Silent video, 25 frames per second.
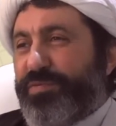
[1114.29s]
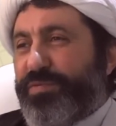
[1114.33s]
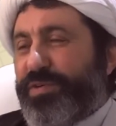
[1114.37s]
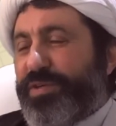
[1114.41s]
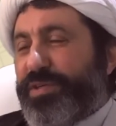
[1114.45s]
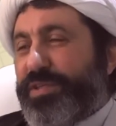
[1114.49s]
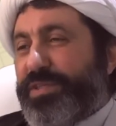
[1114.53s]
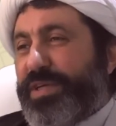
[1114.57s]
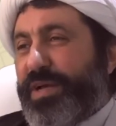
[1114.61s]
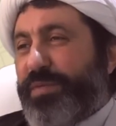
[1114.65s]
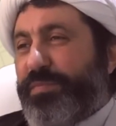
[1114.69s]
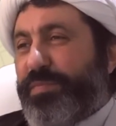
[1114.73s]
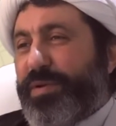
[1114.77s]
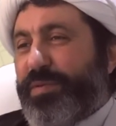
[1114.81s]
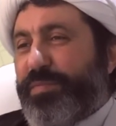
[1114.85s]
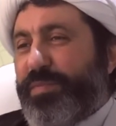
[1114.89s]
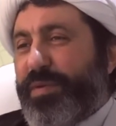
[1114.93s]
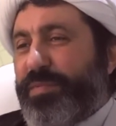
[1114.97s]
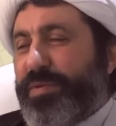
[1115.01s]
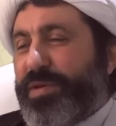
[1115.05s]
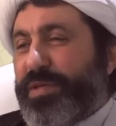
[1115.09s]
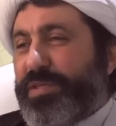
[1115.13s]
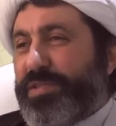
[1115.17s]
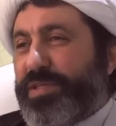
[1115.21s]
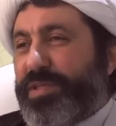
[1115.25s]
for example
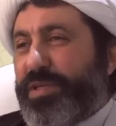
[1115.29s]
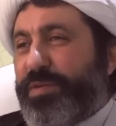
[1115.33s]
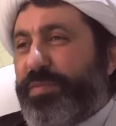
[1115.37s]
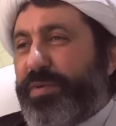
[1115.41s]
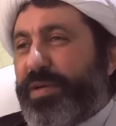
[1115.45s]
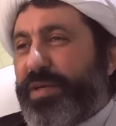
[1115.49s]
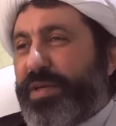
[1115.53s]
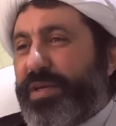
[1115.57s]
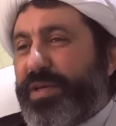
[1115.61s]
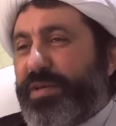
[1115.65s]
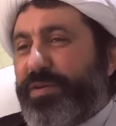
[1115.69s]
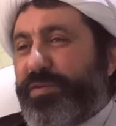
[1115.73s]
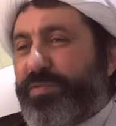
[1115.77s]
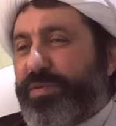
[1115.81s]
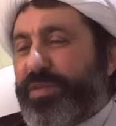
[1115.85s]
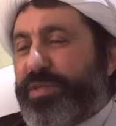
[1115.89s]
maybe sleep again or